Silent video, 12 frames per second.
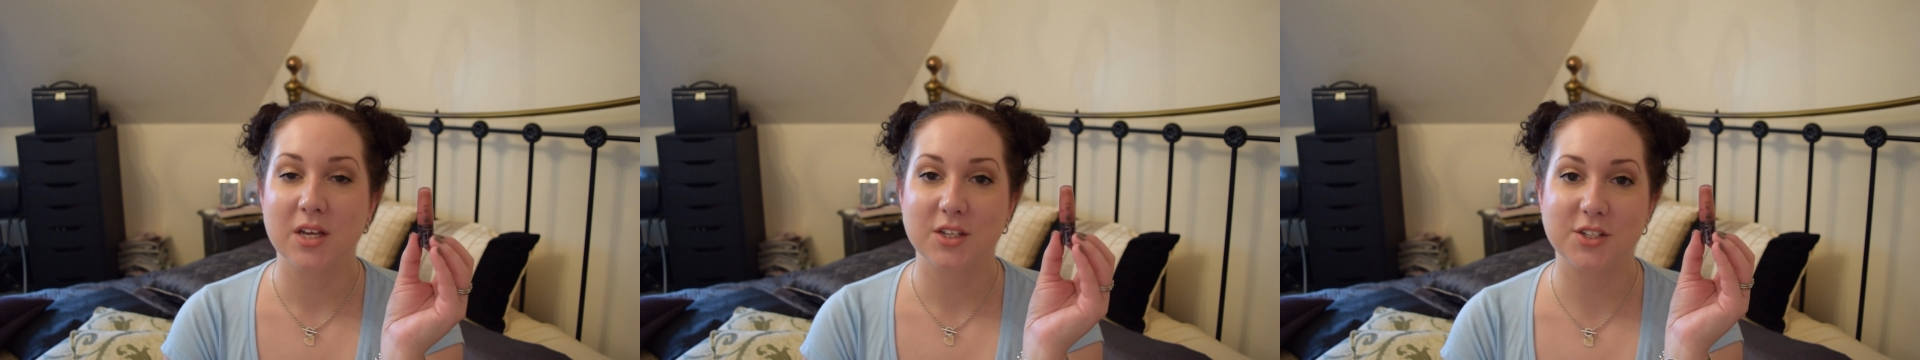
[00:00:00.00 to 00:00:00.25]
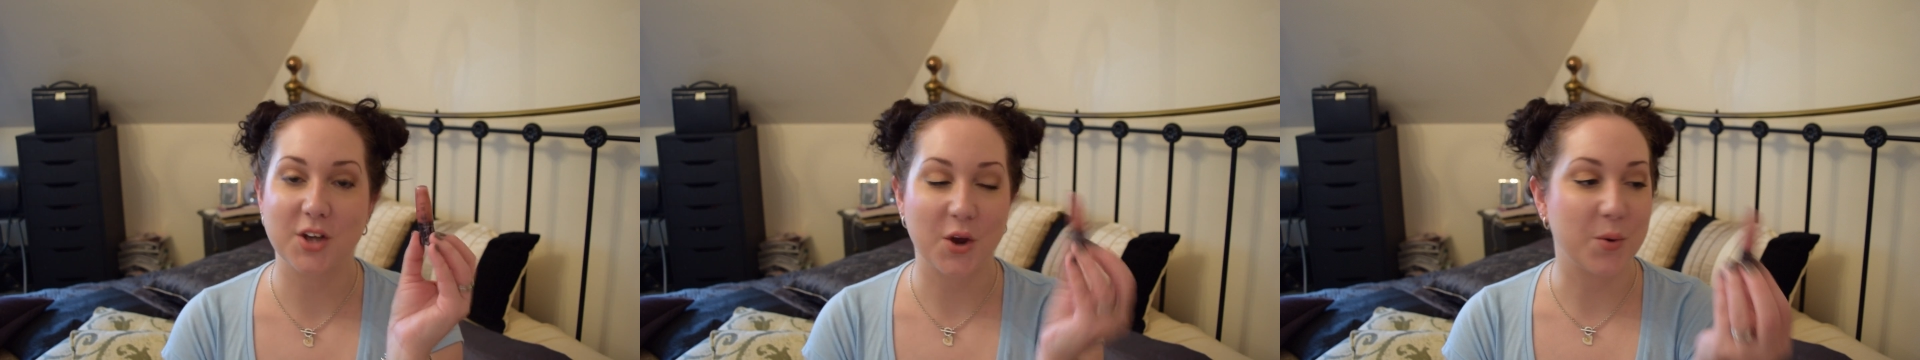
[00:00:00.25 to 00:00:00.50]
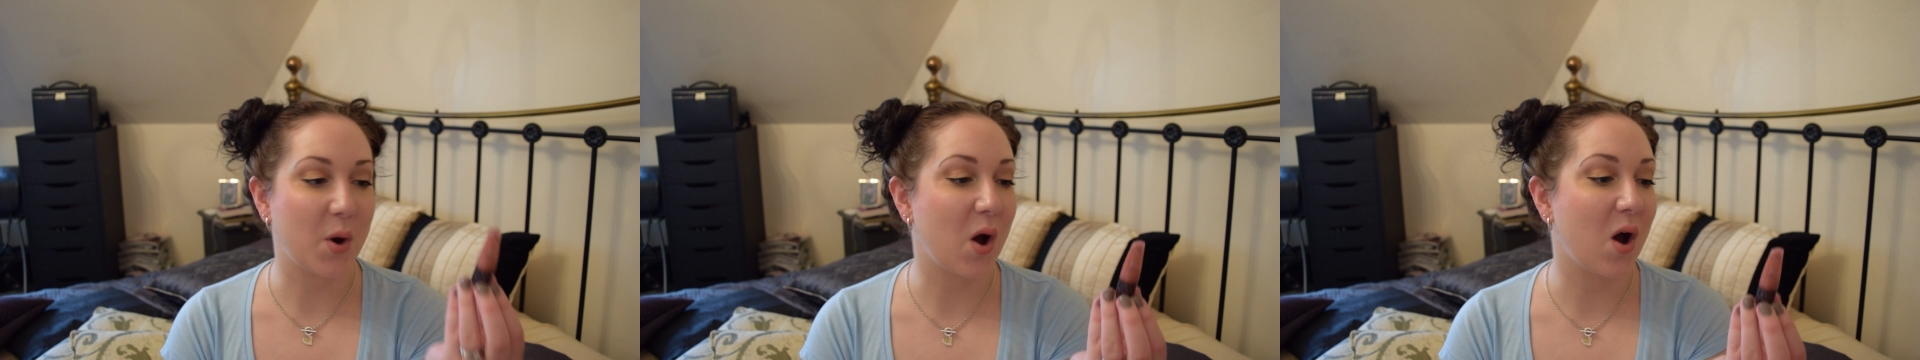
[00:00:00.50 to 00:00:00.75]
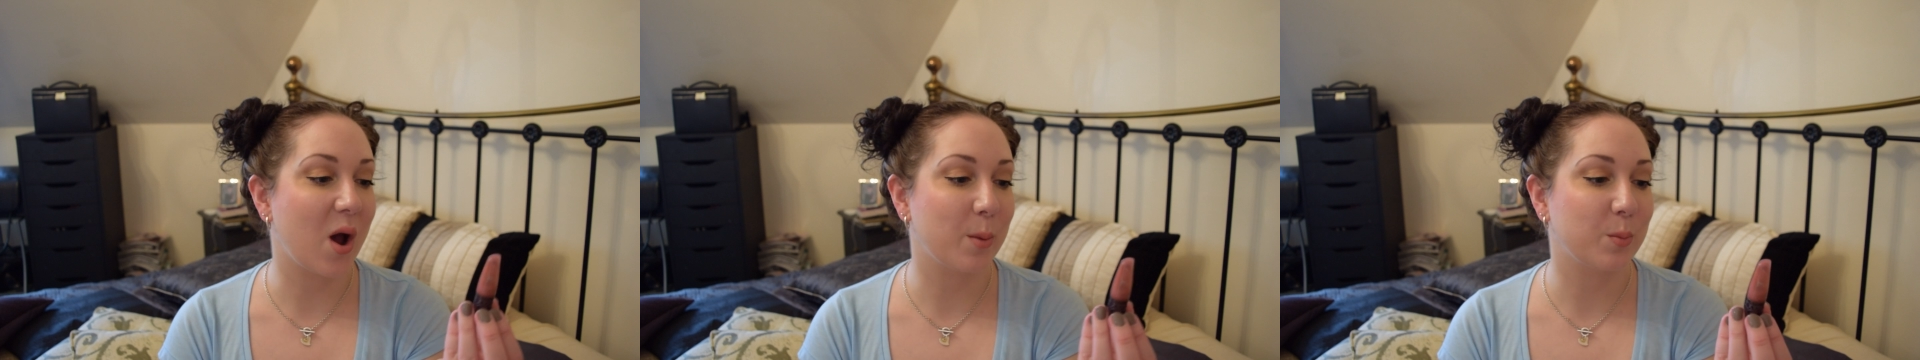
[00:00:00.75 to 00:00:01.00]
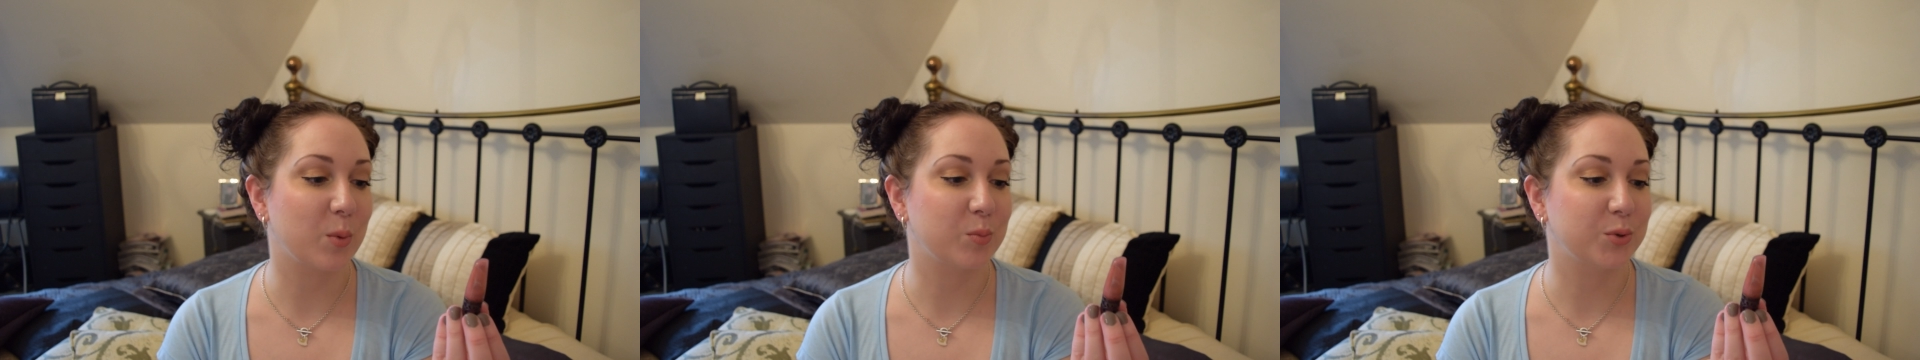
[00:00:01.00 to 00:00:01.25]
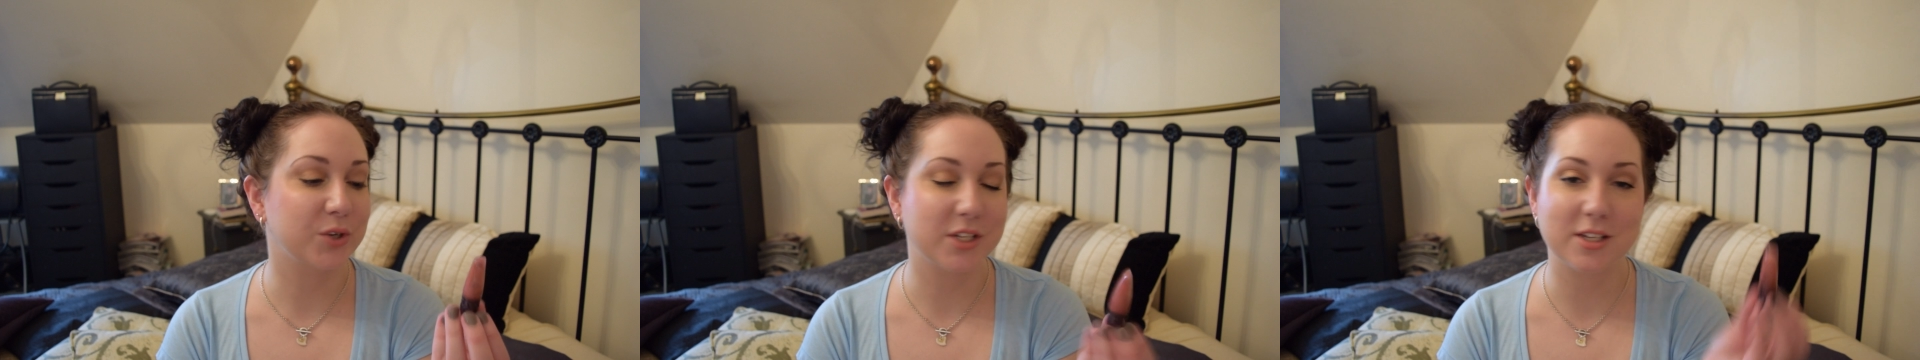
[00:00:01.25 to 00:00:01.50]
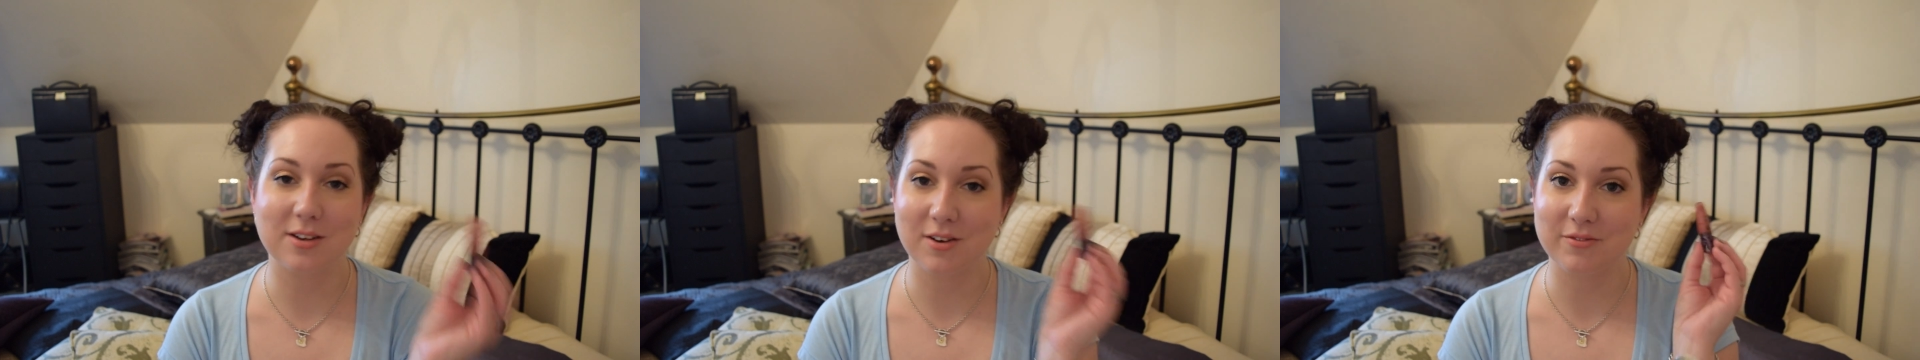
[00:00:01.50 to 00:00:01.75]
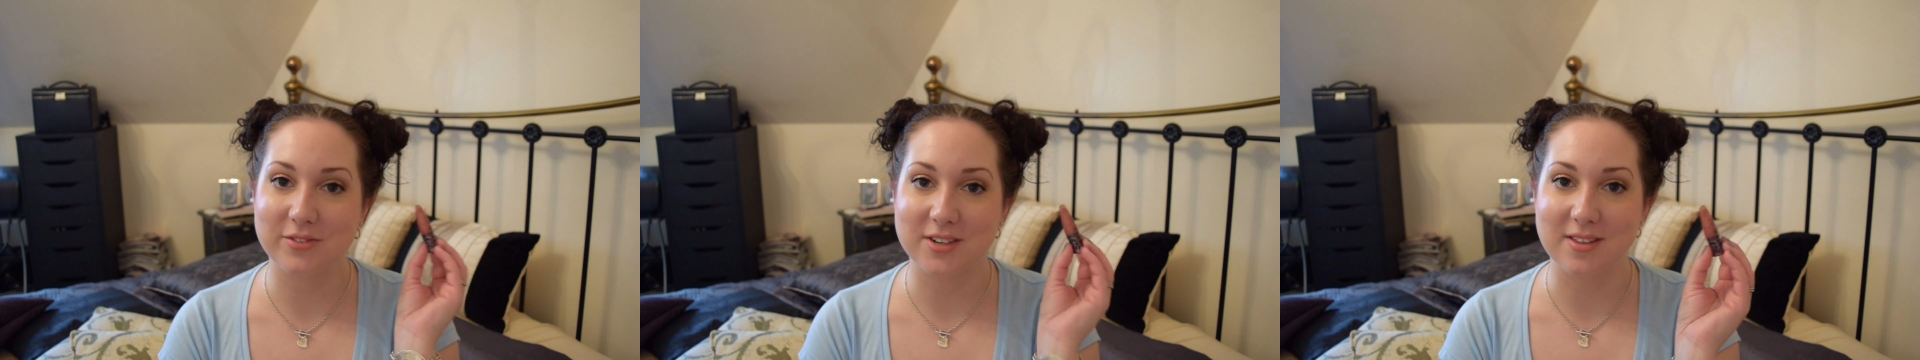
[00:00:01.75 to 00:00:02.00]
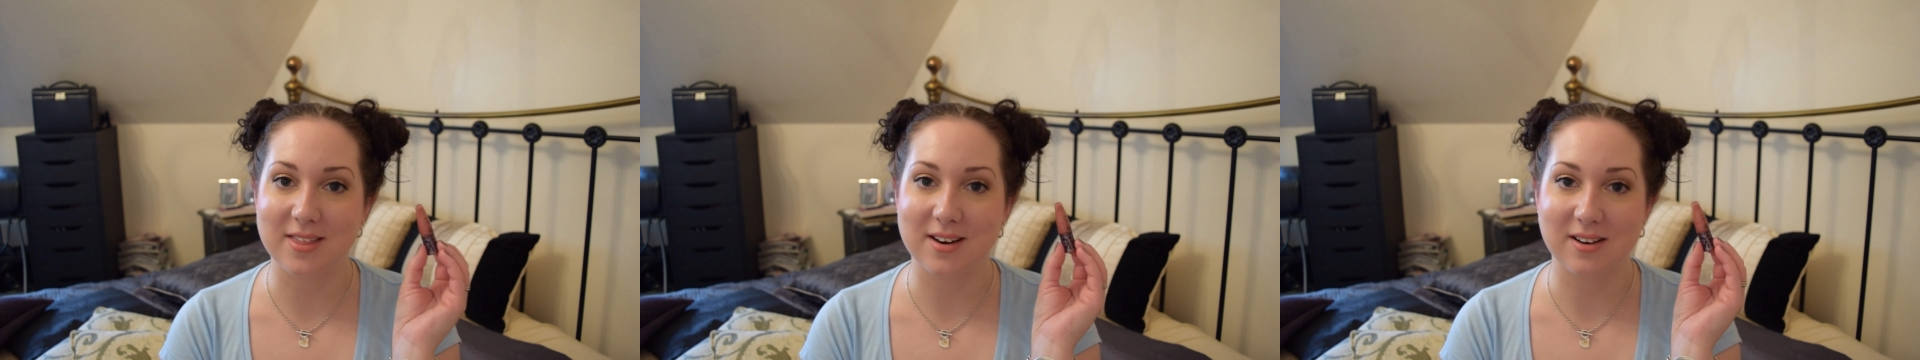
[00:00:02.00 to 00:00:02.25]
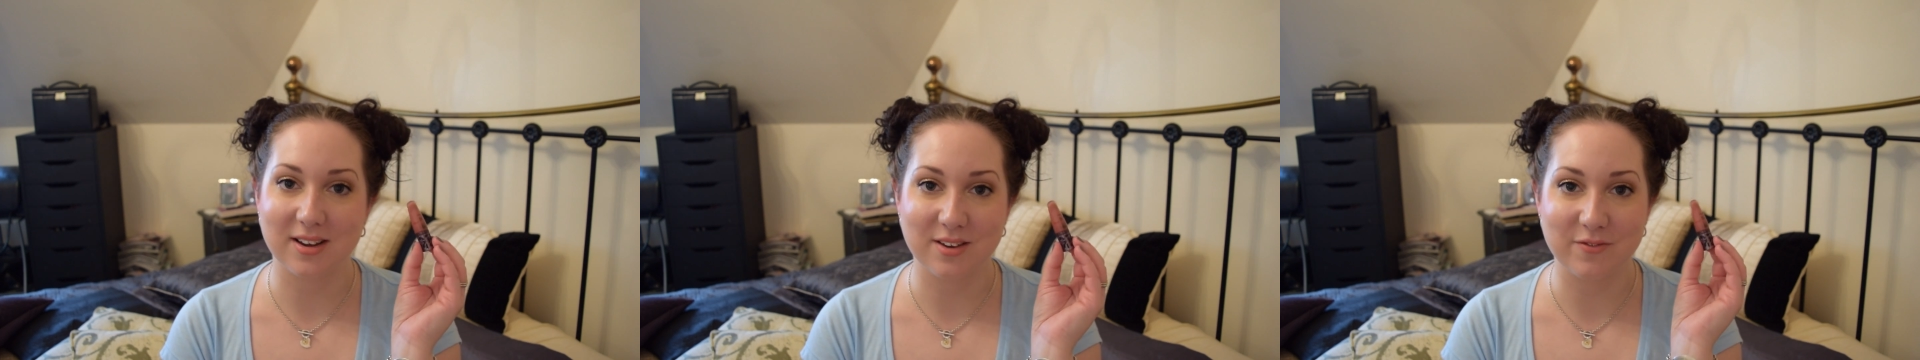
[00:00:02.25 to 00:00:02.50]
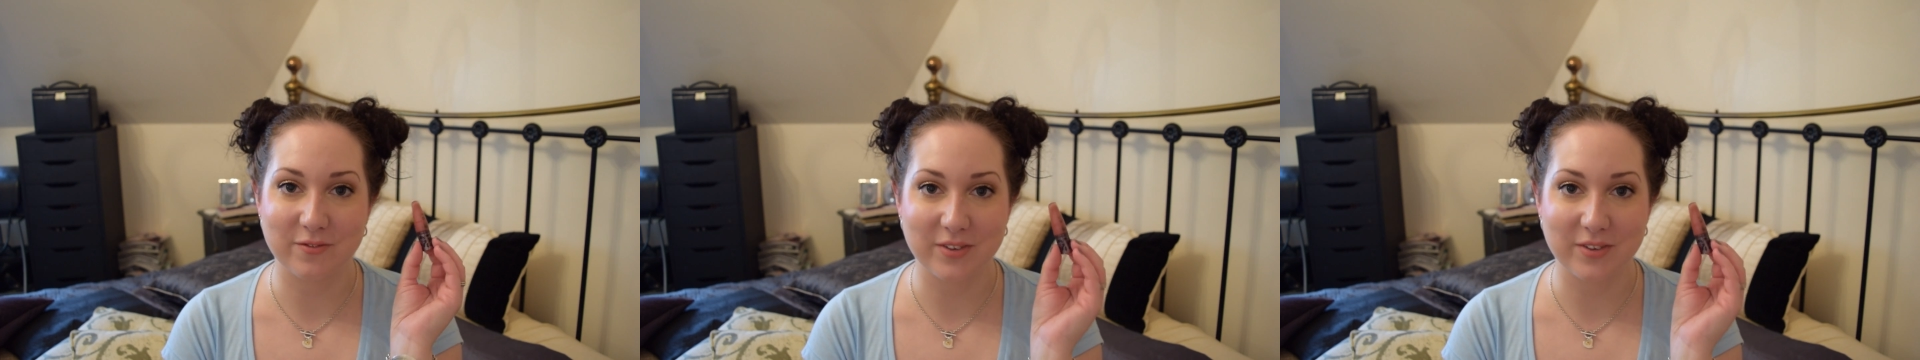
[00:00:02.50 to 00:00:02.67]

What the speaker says: So I'm pretty confident that I can